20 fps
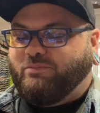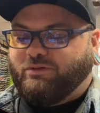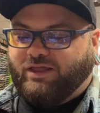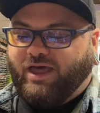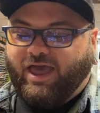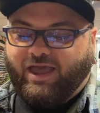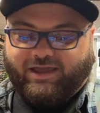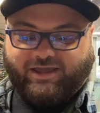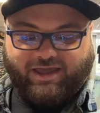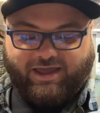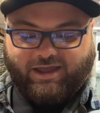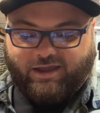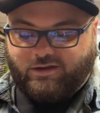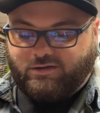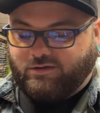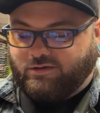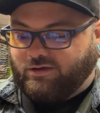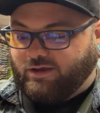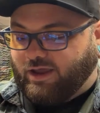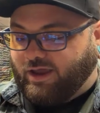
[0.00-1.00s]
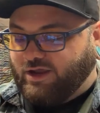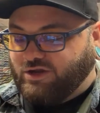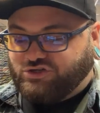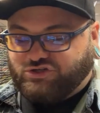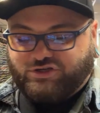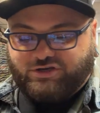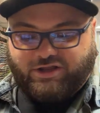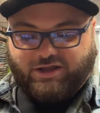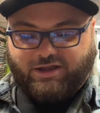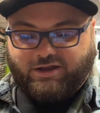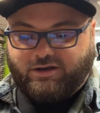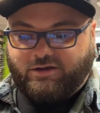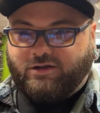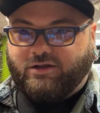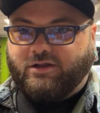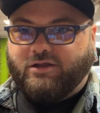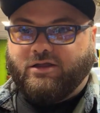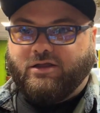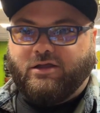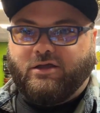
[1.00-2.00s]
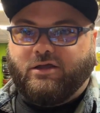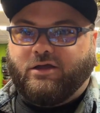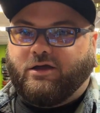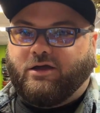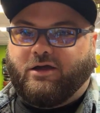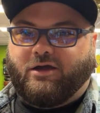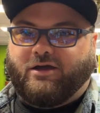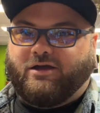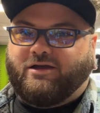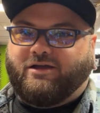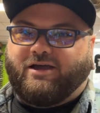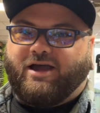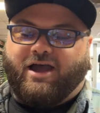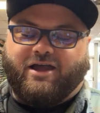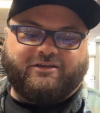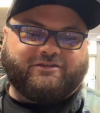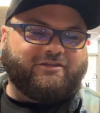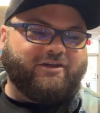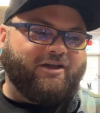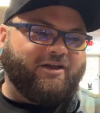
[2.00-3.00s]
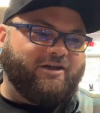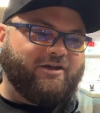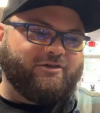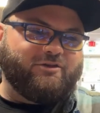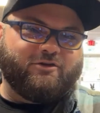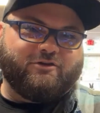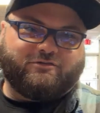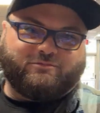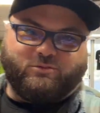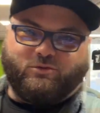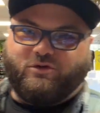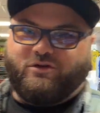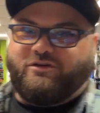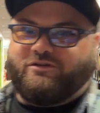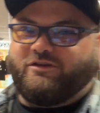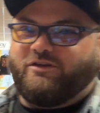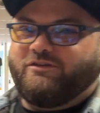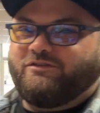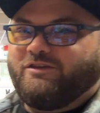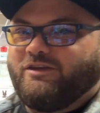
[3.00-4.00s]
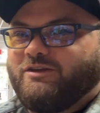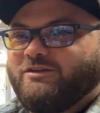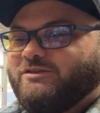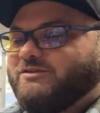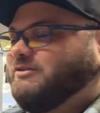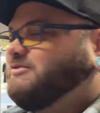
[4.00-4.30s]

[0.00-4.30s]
black N, Asian N. I saw all those boards. I was like,